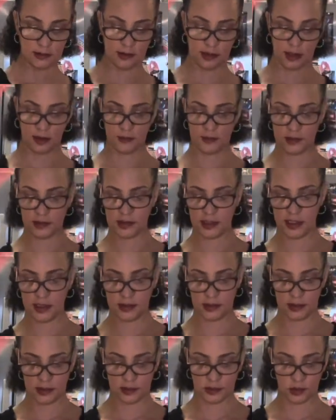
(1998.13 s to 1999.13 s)
Now I'm gonna
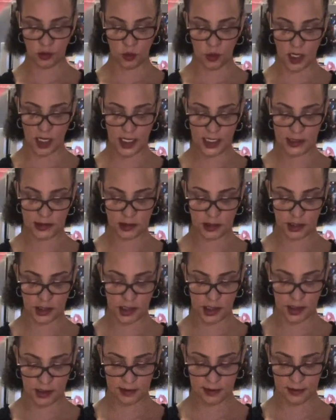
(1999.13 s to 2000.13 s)
take this white
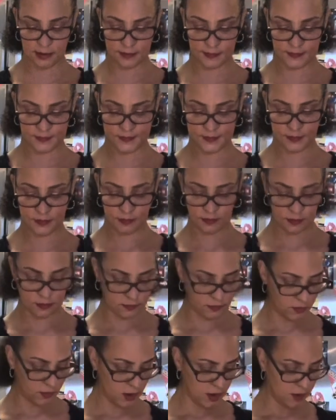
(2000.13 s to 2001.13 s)
cheddar,
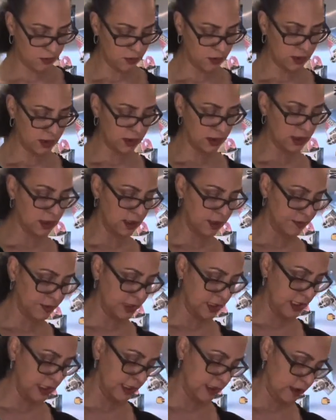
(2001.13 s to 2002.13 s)
put it up
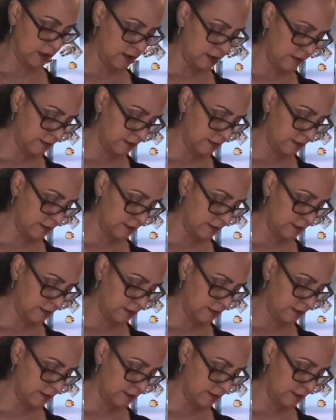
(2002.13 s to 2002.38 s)
there.